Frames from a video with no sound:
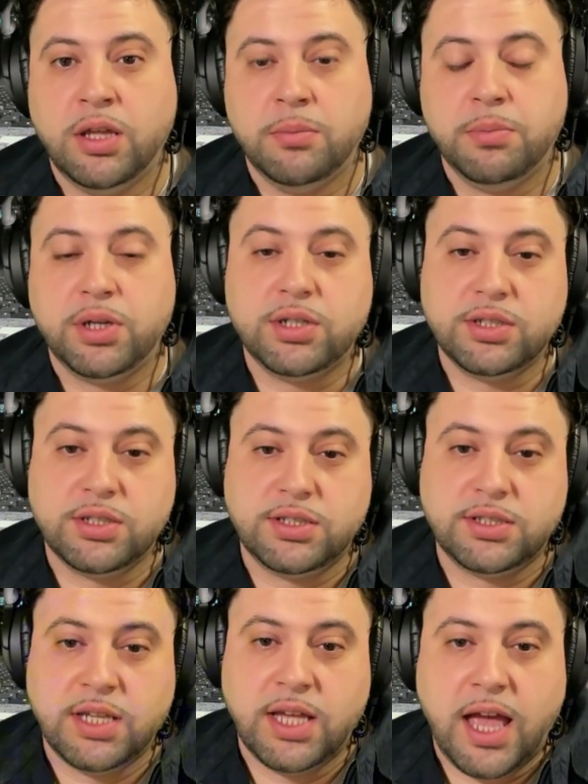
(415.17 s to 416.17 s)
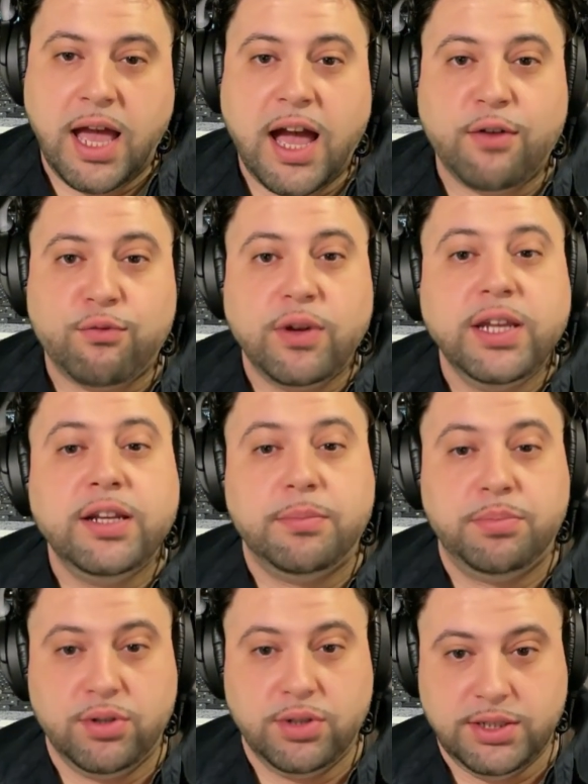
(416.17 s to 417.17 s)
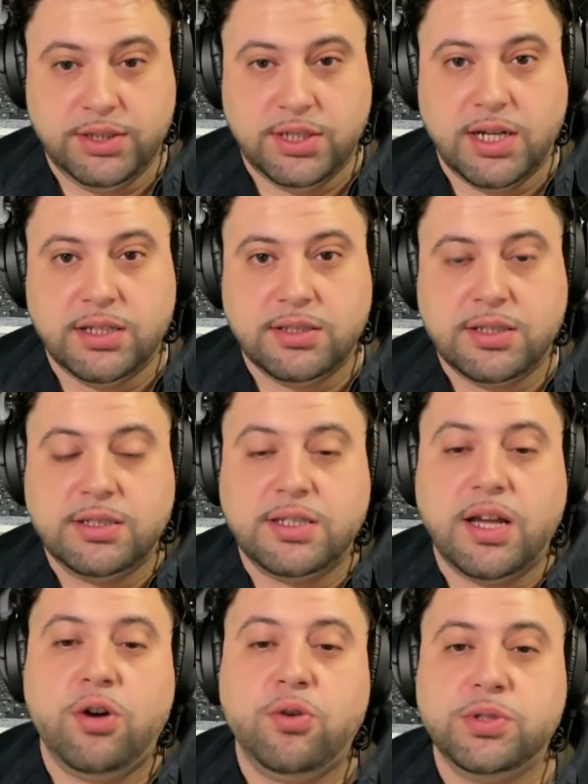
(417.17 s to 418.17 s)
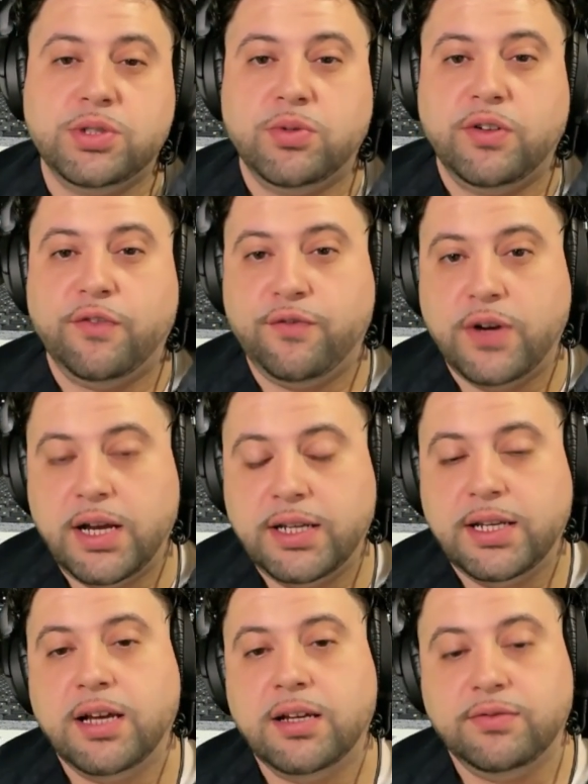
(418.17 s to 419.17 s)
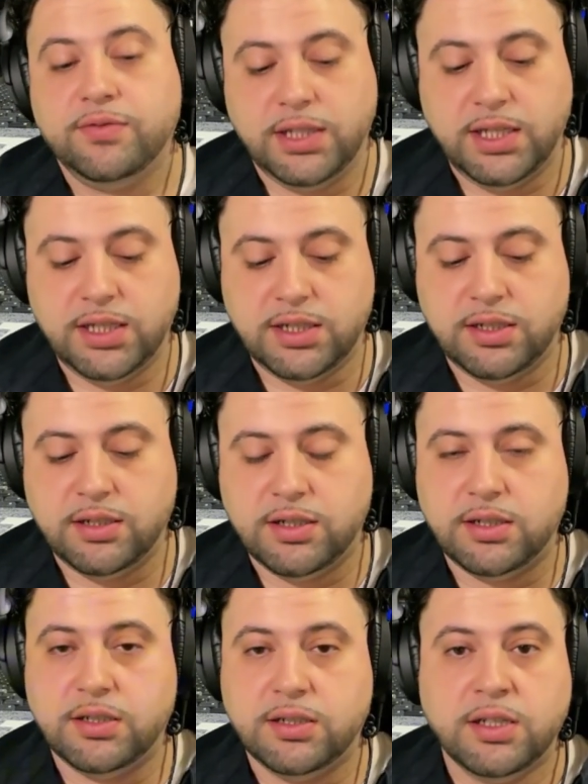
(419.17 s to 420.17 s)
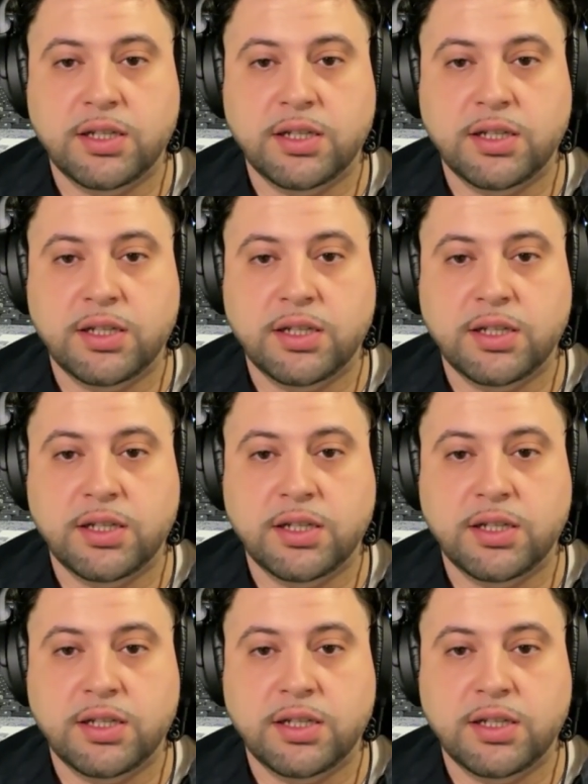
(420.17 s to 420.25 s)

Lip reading: because I read upon the Giants, because I always want to find out if they're getting a